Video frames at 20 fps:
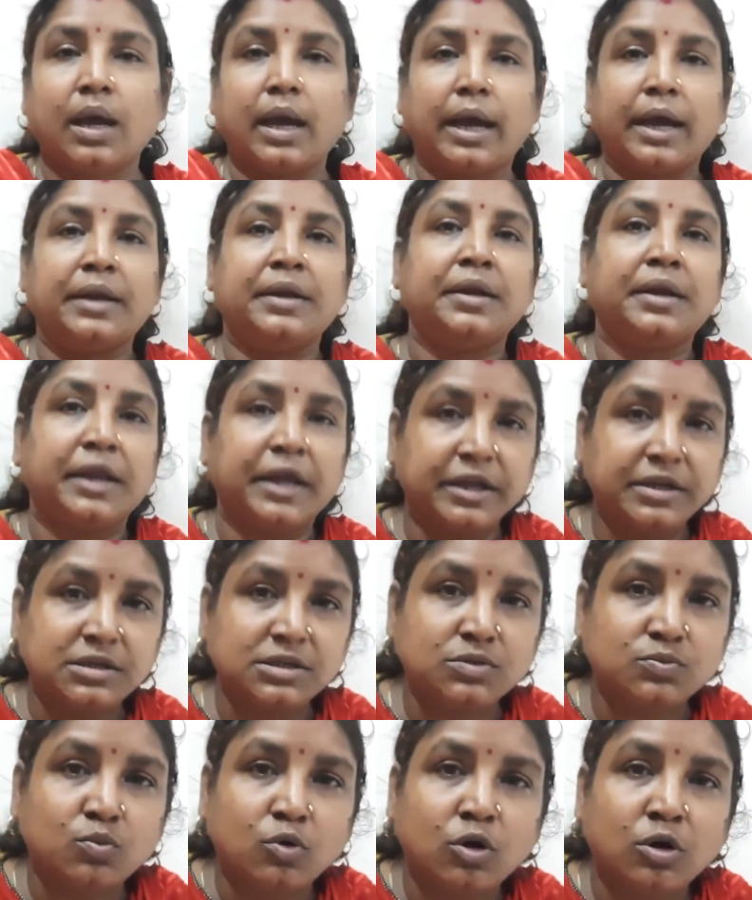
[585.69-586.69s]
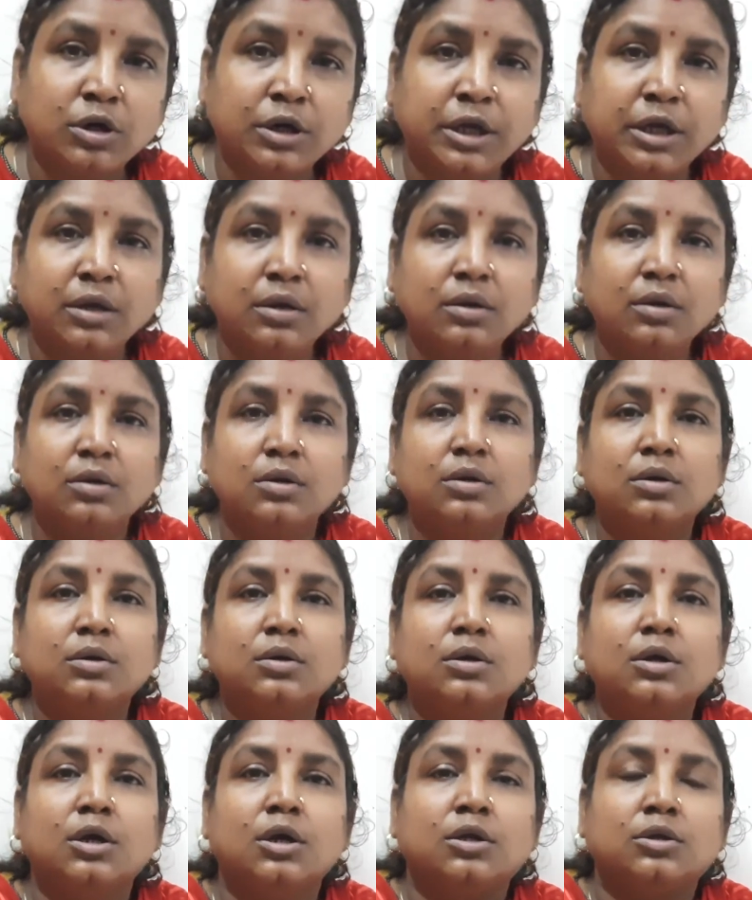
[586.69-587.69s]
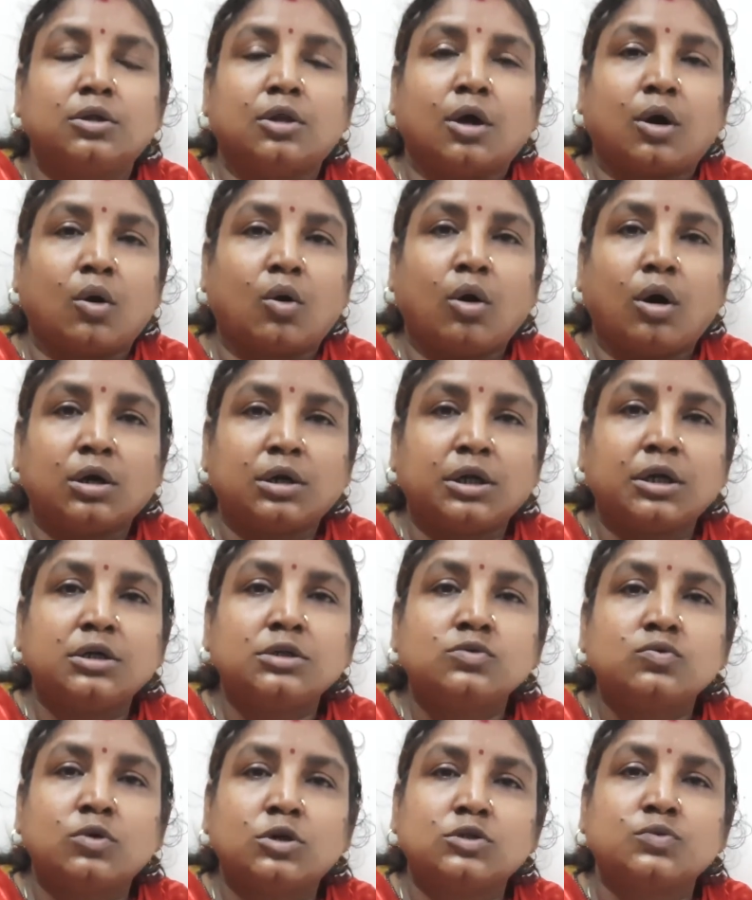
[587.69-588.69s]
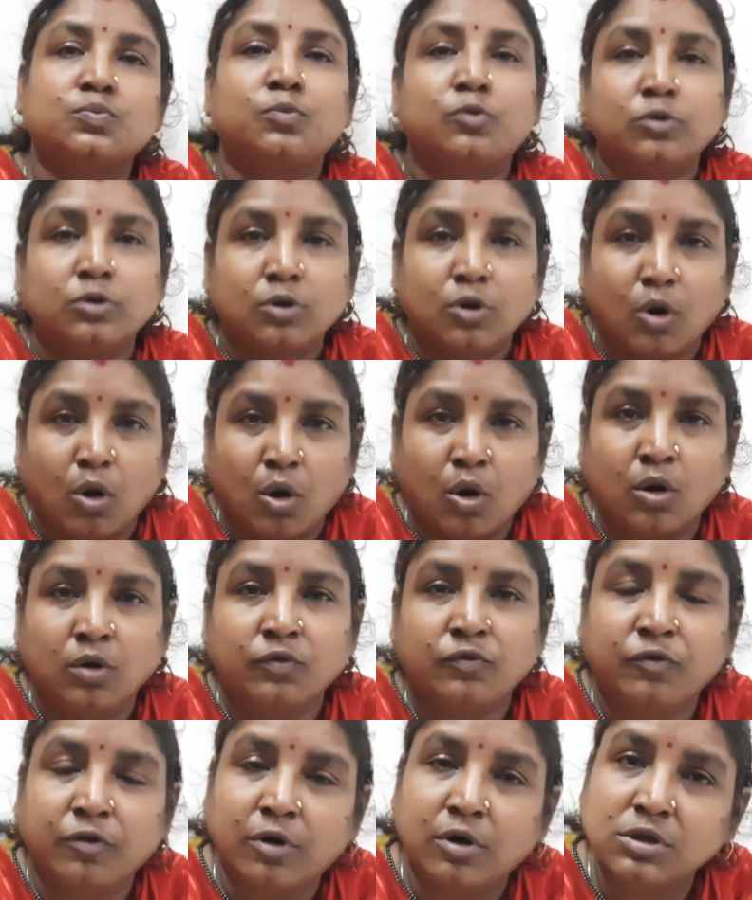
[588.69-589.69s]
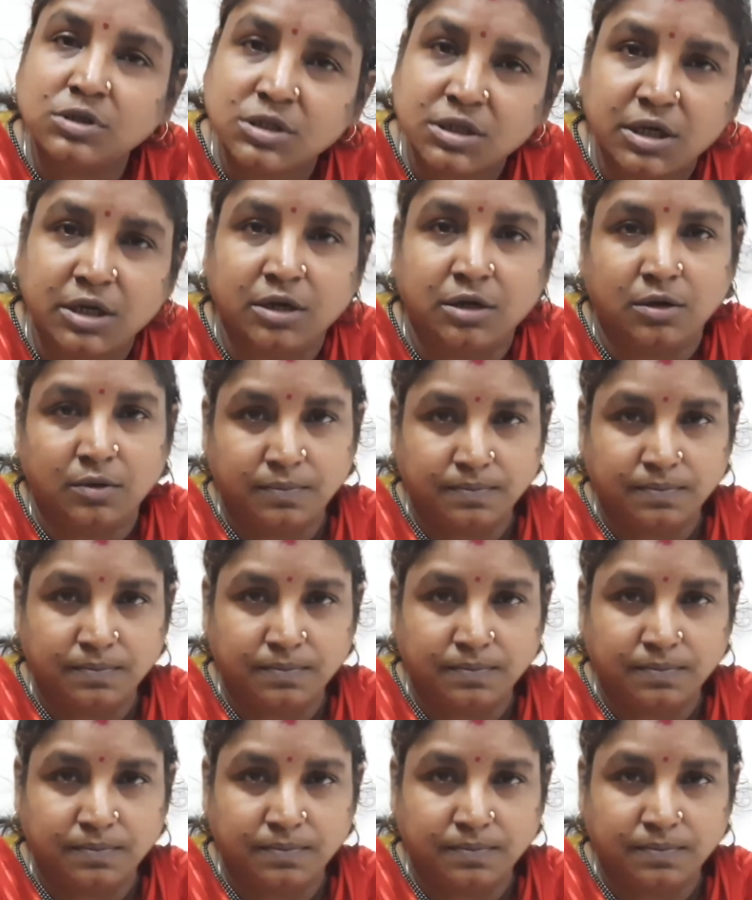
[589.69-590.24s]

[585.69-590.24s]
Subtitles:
And next morning, the cottage was put on for sale.